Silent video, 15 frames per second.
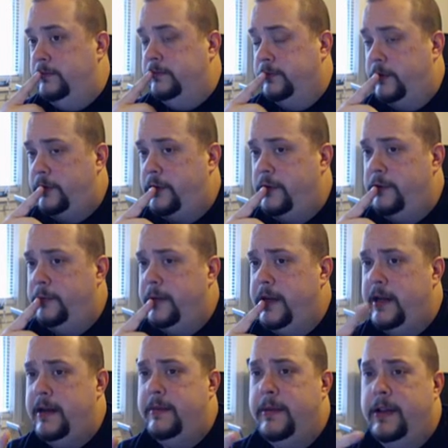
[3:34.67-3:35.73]
excuse
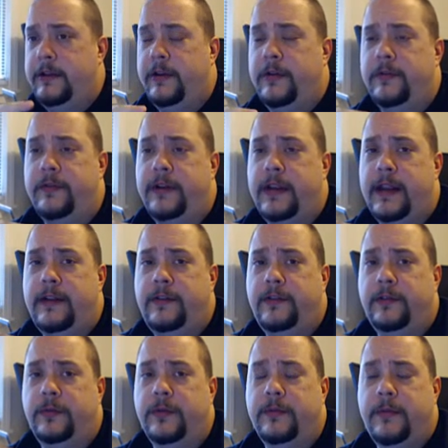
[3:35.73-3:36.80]
me, email
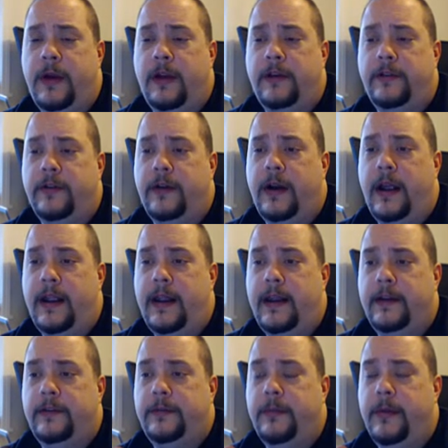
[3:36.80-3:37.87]
notifications with
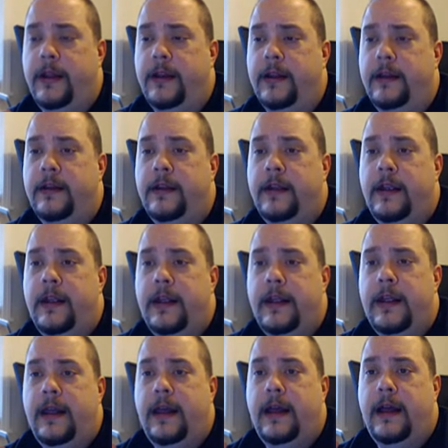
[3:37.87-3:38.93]
monitorix, but
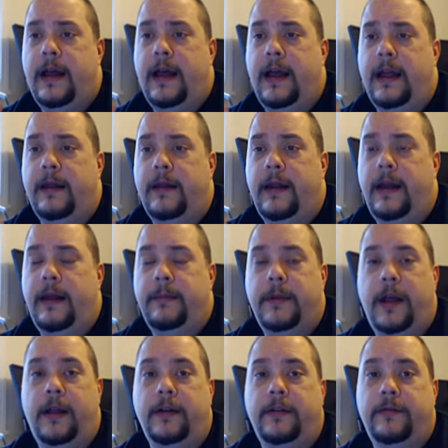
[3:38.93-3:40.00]
I'm
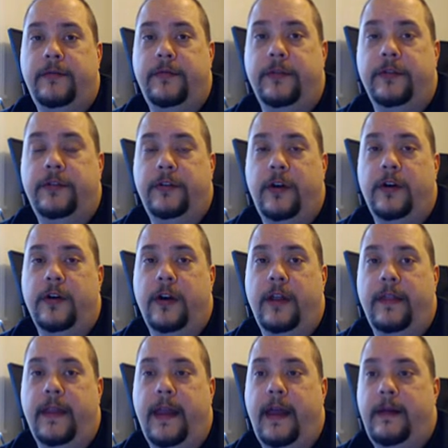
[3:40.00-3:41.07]
not for certain
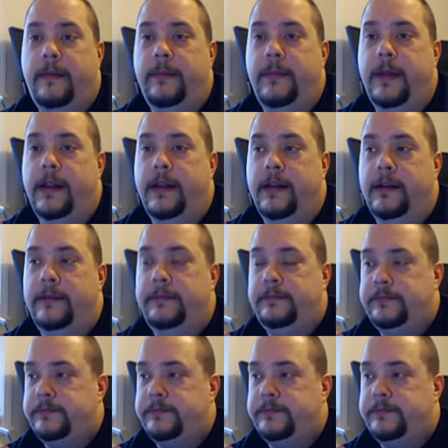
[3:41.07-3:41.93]
on that. But